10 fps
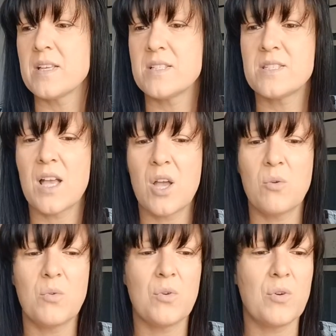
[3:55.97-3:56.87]

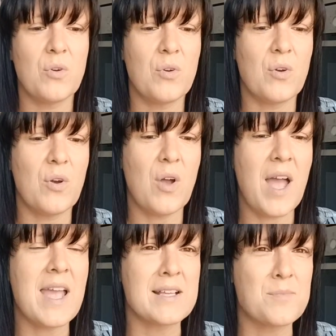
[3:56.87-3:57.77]
So
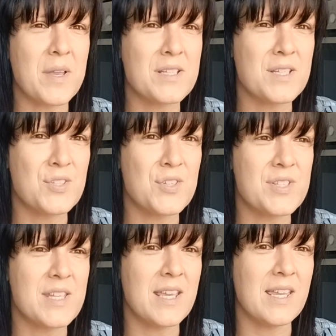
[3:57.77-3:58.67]
I expected to
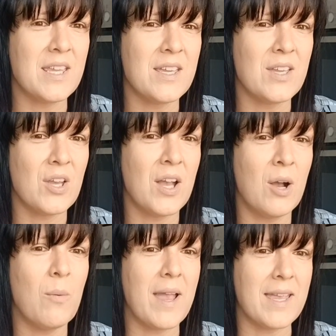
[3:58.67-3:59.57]
see a
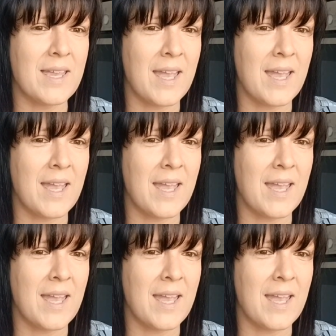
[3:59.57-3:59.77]
weight